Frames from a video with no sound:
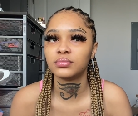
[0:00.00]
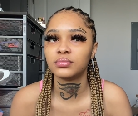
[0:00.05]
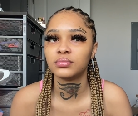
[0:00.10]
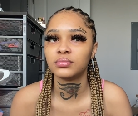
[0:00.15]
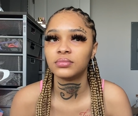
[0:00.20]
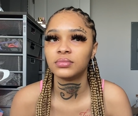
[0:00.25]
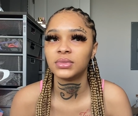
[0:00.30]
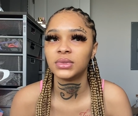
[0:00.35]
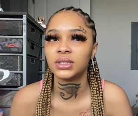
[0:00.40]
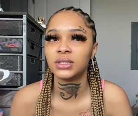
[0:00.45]

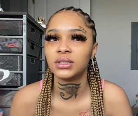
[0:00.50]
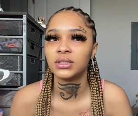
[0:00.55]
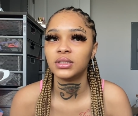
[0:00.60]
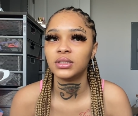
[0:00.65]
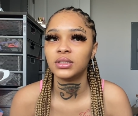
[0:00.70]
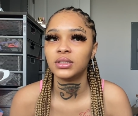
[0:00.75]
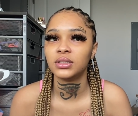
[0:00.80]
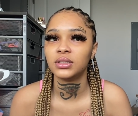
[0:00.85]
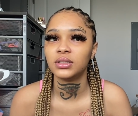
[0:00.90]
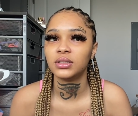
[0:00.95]

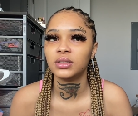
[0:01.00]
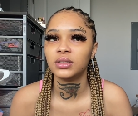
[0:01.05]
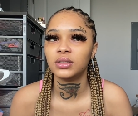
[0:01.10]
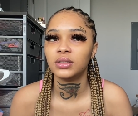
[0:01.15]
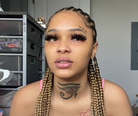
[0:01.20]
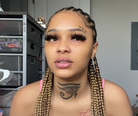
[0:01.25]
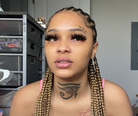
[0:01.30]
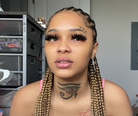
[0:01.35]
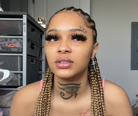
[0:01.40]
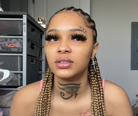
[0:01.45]

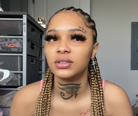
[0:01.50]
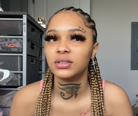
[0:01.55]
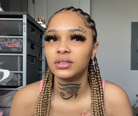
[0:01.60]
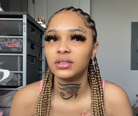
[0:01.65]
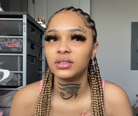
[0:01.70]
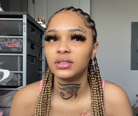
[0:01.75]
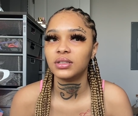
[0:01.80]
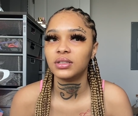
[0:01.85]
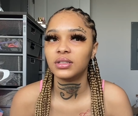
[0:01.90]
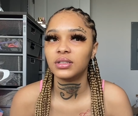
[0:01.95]

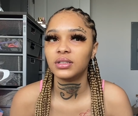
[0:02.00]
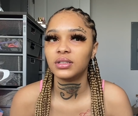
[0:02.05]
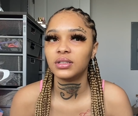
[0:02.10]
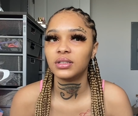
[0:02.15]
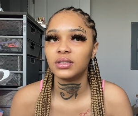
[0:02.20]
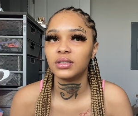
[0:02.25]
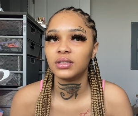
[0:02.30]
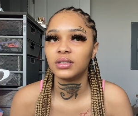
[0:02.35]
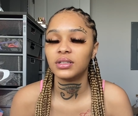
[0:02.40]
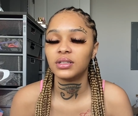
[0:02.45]

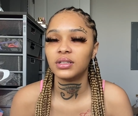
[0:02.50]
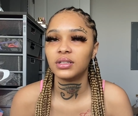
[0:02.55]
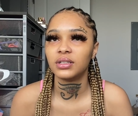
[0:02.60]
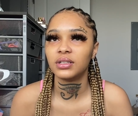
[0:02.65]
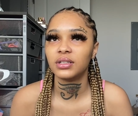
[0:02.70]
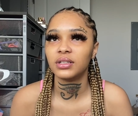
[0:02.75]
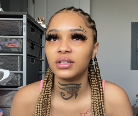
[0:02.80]
No one is speaking in this clip.